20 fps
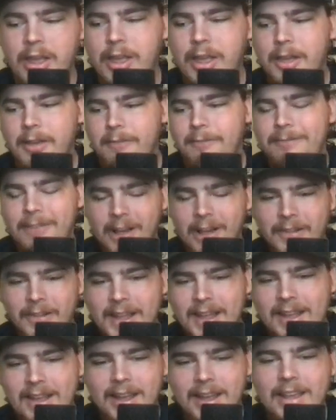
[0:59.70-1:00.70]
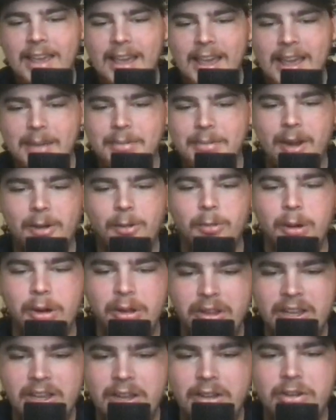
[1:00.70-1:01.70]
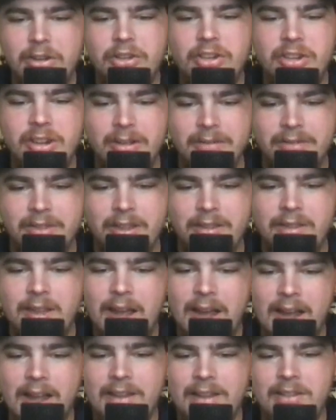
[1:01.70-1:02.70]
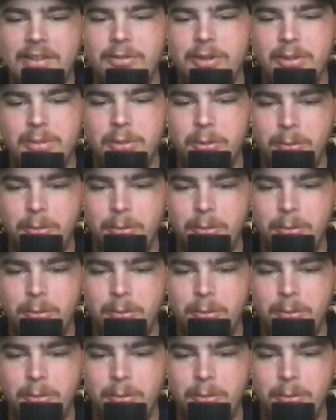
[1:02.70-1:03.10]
felt like a game that really could shift the tides if we move